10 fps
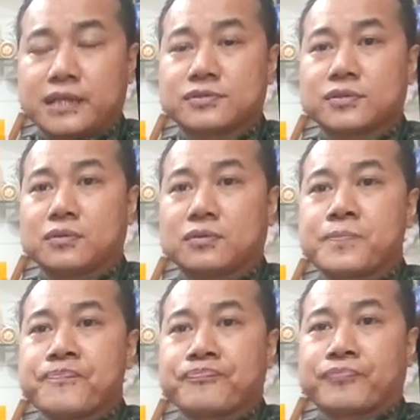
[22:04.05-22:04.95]
So
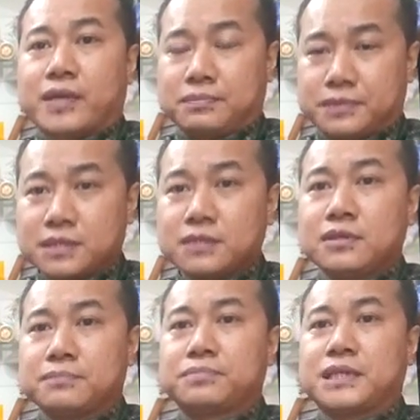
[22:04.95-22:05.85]
a particular
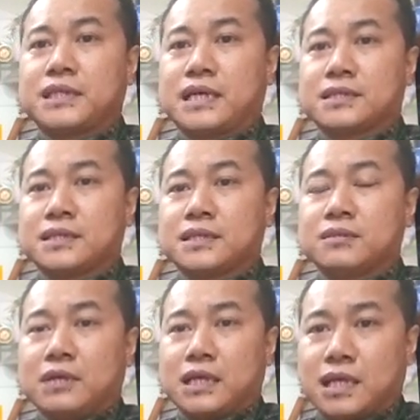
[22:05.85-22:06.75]
predator
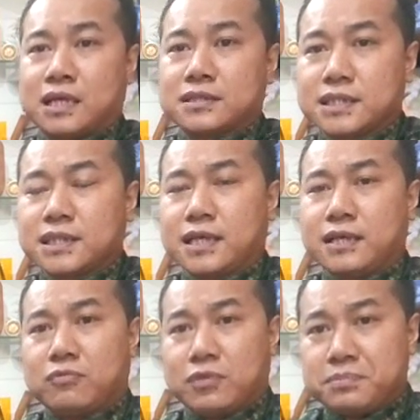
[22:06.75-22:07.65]
while hunting,
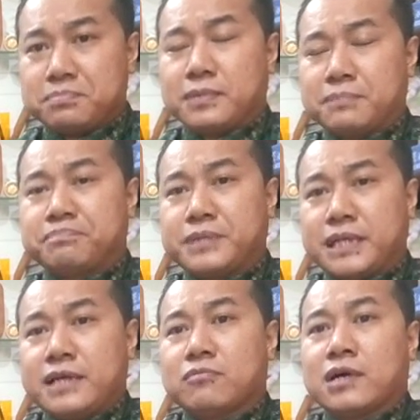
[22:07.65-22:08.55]
a prey
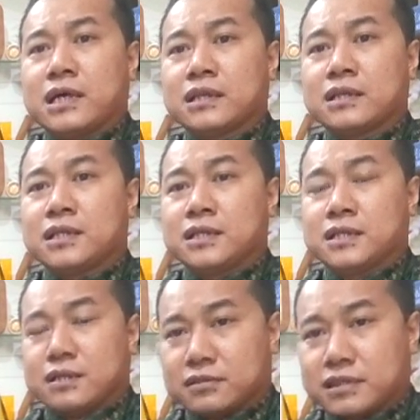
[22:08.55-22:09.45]
while
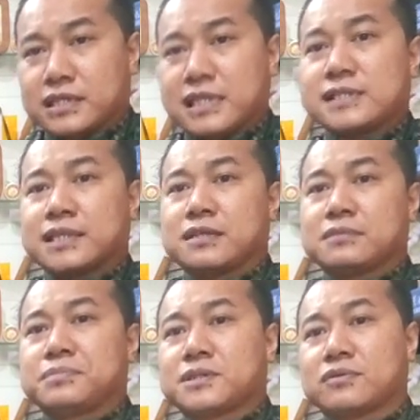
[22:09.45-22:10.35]
grazing in a
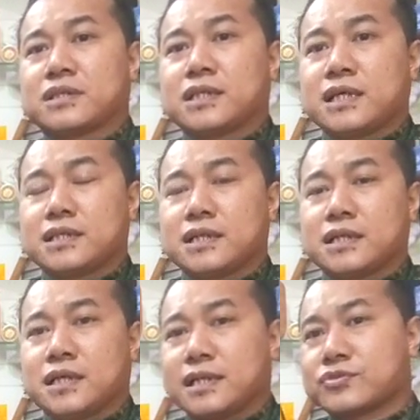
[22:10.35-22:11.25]
particular area has